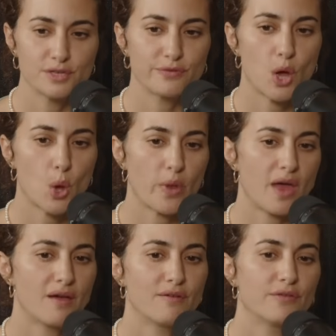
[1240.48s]
of all, we
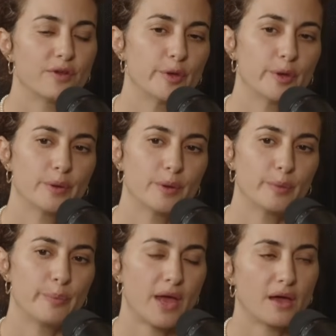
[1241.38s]
have a
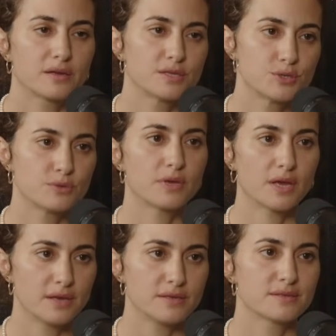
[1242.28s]
packed
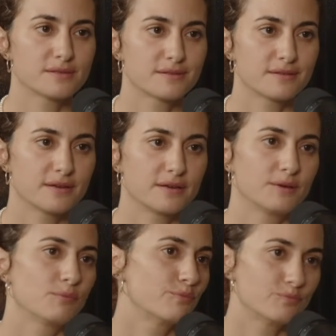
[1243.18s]
suitcase
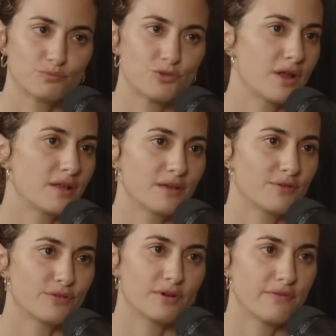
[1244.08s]
ready
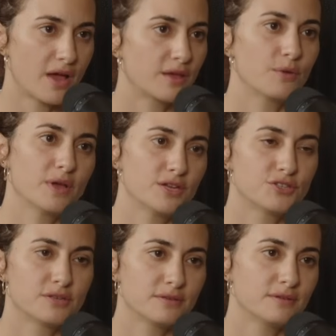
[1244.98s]
for
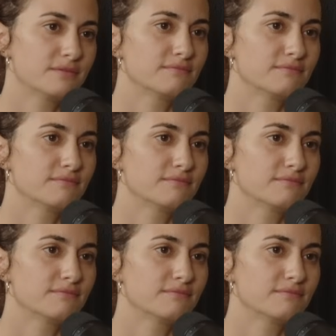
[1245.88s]
evacuation.